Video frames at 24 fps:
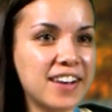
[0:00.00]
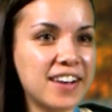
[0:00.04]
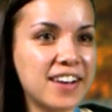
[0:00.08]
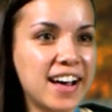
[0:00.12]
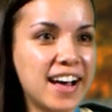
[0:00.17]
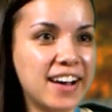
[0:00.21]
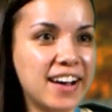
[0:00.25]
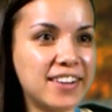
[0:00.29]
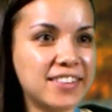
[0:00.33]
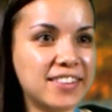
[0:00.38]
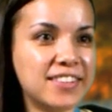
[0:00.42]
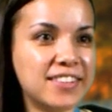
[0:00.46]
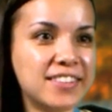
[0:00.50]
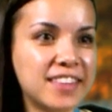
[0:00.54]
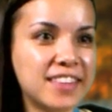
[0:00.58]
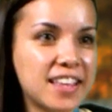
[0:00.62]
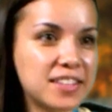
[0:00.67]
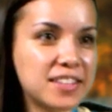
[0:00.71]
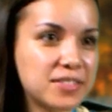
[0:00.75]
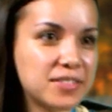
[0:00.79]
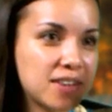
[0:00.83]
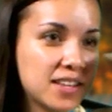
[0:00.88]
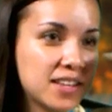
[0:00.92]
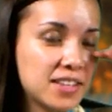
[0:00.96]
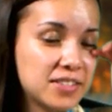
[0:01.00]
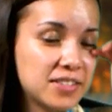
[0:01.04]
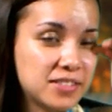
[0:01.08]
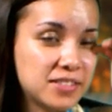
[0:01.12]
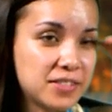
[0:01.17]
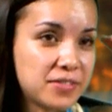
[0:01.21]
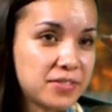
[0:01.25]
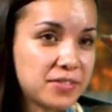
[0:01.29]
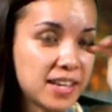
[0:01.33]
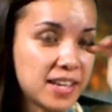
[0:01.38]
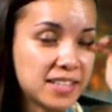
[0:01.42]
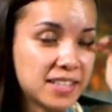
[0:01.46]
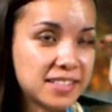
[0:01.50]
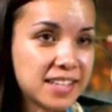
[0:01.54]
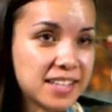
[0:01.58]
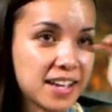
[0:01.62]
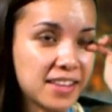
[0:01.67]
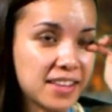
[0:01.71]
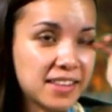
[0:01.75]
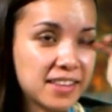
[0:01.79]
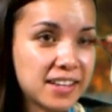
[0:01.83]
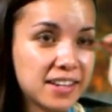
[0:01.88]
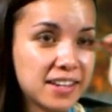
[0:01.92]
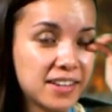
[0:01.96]
wow, that's why there's a face
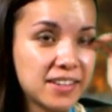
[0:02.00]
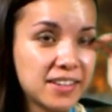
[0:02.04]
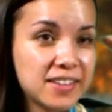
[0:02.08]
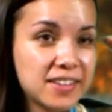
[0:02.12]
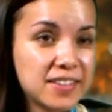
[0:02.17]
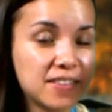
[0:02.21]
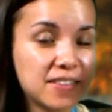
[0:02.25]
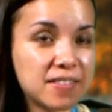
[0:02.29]
down there.